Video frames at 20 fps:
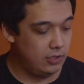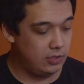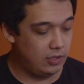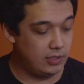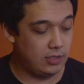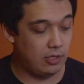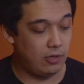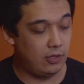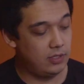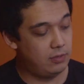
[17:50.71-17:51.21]

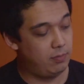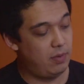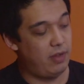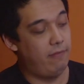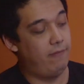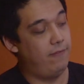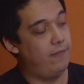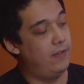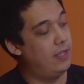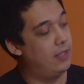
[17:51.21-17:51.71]
As long as my
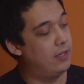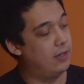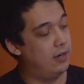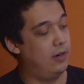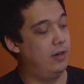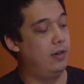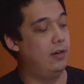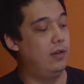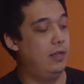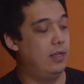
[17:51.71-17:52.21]
feet
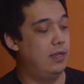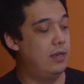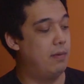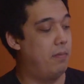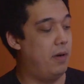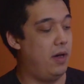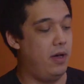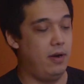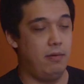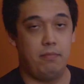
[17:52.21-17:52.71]
are in the
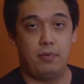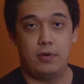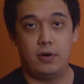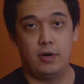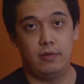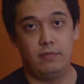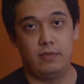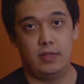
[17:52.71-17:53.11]
bottom part of